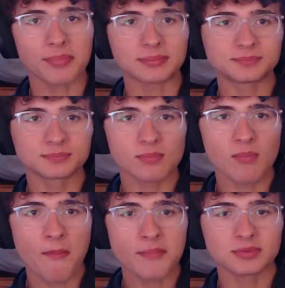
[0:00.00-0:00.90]
Um,
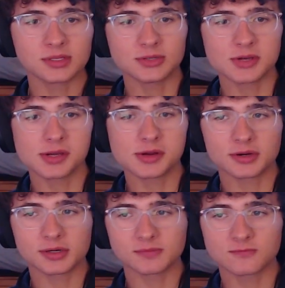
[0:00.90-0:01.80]
did you hit
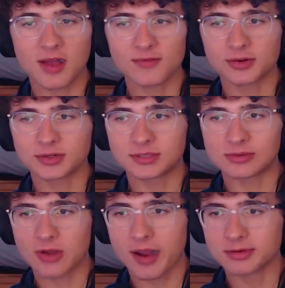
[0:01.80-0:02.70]
your five hundred
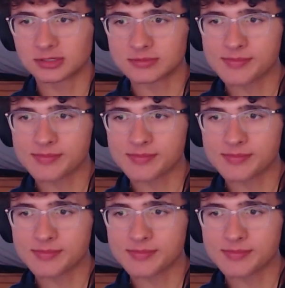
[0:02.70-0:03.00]
subscribers?